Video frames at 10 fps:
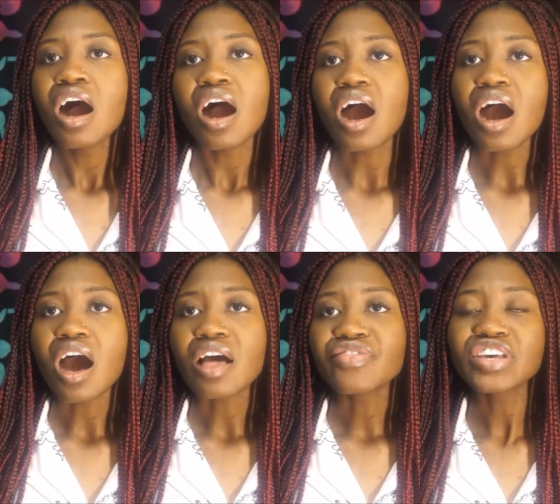
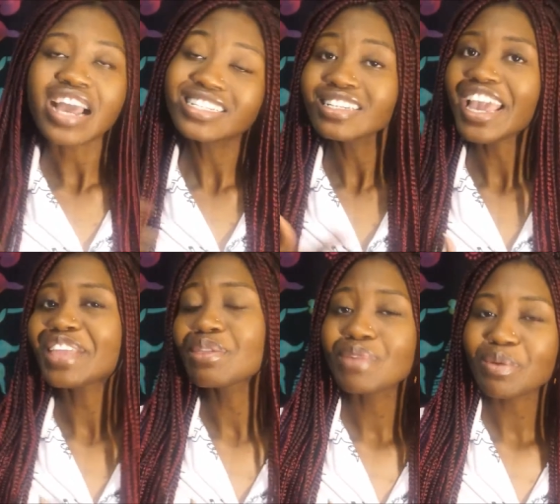Uh, I didn't
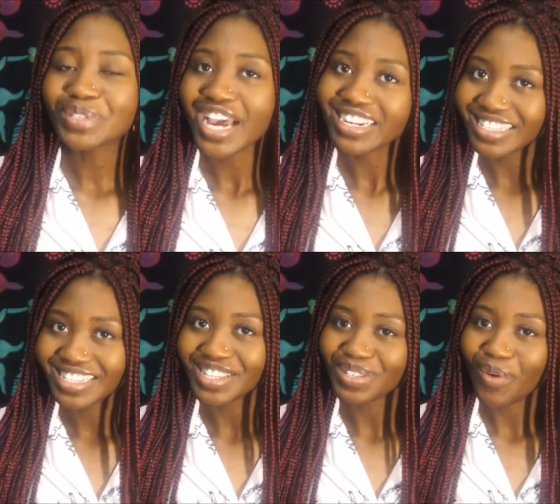hate the male protagonist
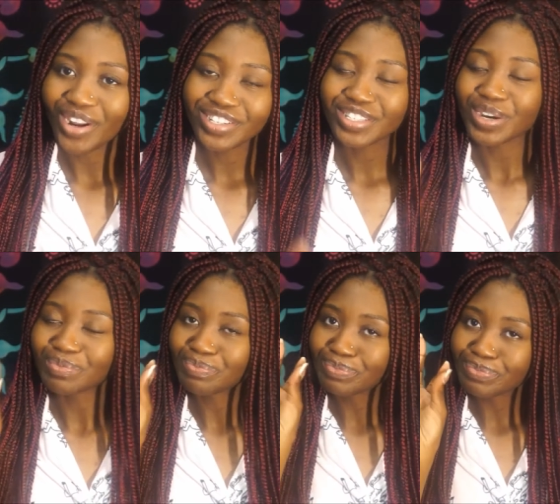in this one,
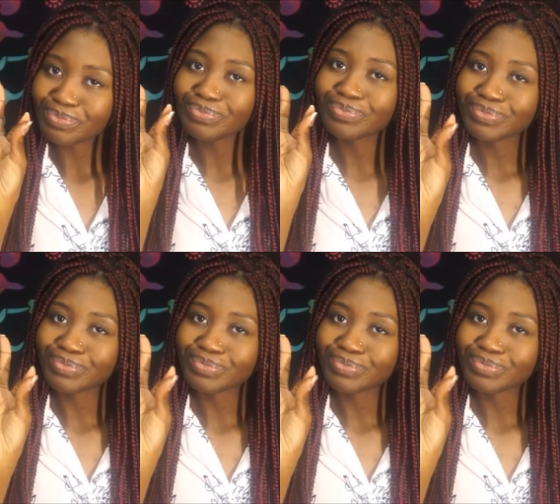so hmm,